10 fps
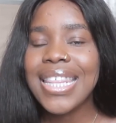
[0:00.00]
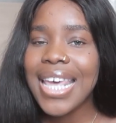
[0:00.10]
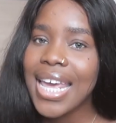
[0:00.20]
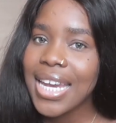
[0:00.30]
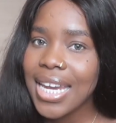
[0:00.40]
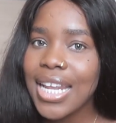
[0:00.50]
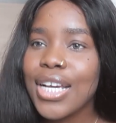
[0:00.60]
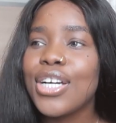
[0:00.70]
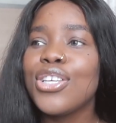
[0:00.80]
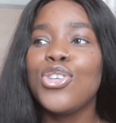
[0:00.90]
then
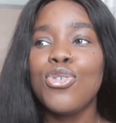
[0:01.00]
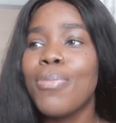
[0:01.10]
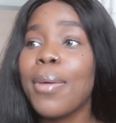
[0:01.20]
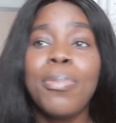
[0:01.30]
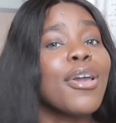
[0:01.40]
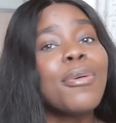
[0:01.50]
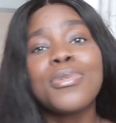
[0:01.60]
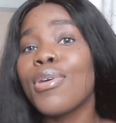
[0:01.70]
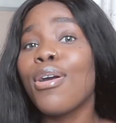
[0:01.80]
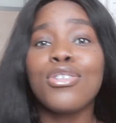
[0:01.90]
you might pay
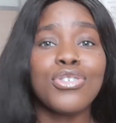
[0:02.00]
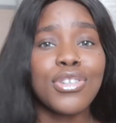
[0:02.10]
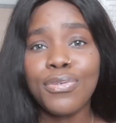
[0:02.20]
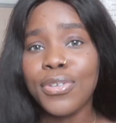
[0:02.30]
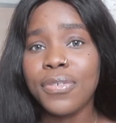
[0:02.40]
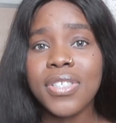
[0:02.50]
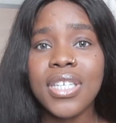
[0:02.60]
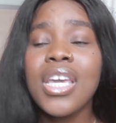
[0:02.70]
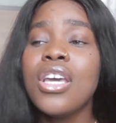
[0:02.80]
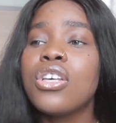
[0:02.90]
up to
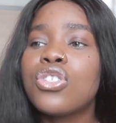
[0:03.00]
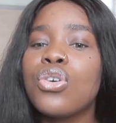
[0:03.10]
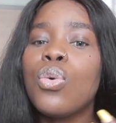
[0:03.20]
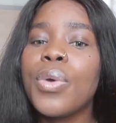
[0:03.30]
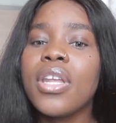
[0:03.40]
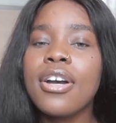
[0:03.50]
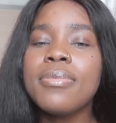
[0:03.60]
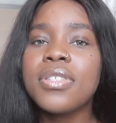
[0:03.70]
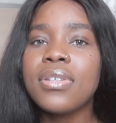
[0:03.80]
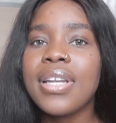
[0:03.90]
150. So when it
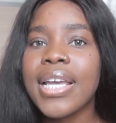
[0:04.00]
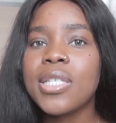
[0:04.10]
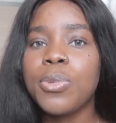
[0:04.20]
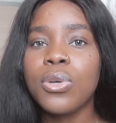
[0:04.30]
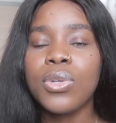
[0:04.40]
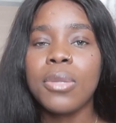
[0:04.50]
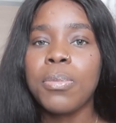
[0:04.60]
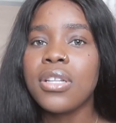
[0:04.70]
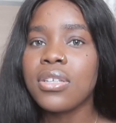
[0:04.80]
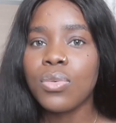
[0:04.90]
comes to light bill, it
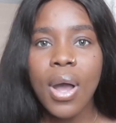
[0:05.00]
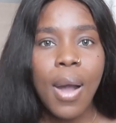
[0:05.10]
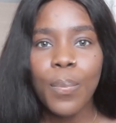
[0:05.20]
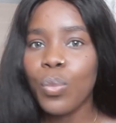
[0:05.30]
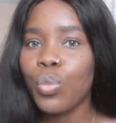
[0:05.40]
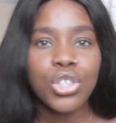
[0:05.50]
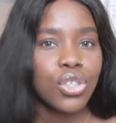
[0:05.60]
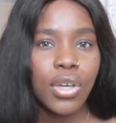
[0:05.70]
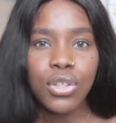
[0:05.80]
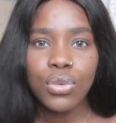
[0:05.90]
depends on
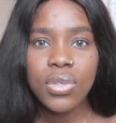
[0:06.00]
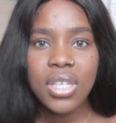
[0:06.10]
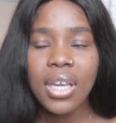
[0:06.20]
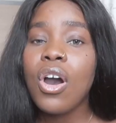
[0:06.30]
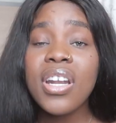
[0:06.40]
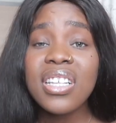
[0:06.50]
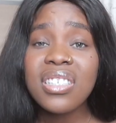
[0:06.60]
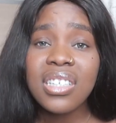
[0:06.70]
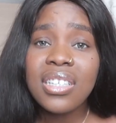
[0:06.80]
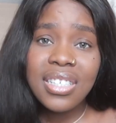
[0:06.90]
what you are using.
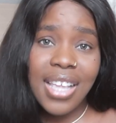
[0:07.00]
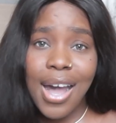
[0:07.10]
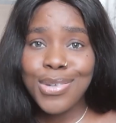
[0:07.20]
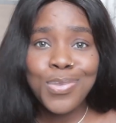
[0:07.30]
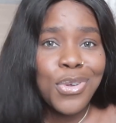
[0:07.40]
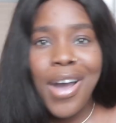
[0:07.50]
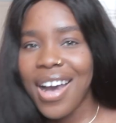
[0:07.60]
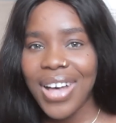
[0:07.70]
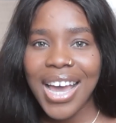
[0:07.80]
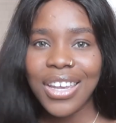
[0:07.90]
Honestly, in this house we don't have